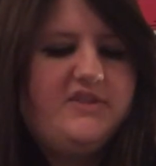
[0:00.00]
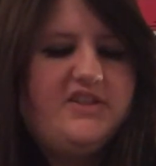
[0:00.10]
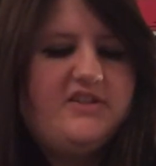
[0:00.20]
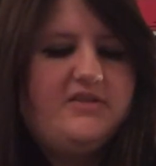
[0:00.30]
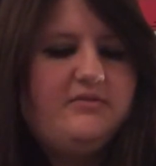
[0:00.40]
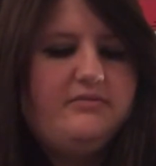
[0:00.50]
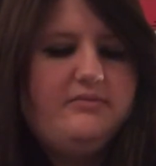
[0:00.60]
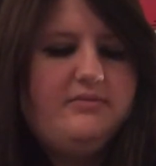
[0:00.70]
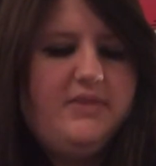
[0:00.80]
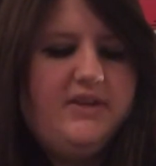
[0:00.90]
Just
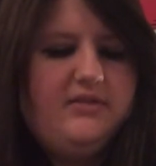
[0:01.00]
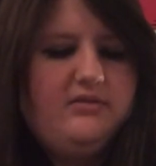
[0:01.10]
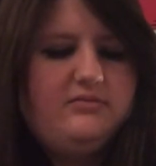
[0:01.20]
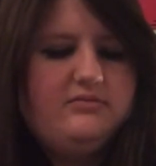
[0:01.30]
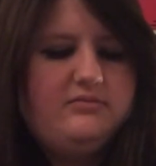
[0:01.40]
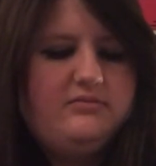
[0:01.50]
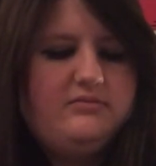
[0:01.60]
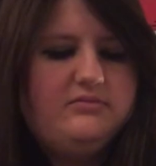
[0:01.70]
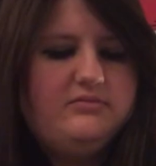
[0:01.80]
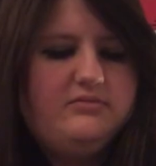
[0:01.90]
been,
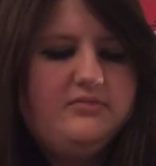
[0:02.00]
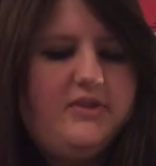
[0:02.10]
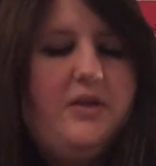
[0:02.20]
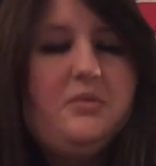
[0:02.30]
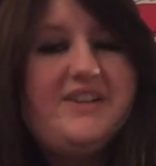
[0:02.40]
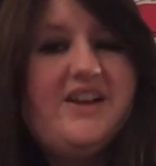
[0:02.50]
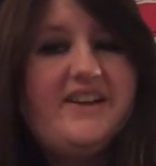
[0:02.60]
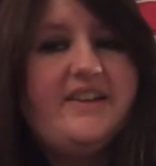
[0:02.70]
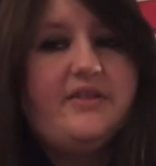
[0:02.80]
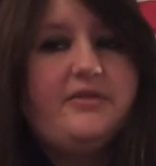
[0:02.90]
it was
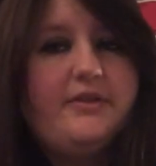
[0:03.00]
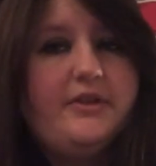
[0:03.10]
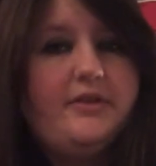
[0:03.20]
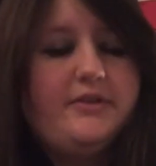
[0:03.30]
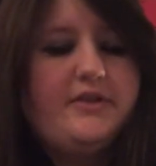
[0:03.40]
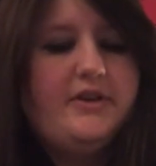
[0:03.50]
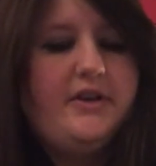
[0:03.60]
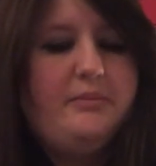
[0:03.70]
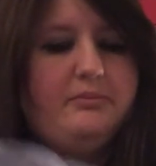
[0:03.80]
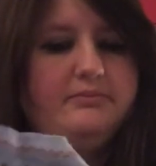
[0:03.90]
hiding for a long time,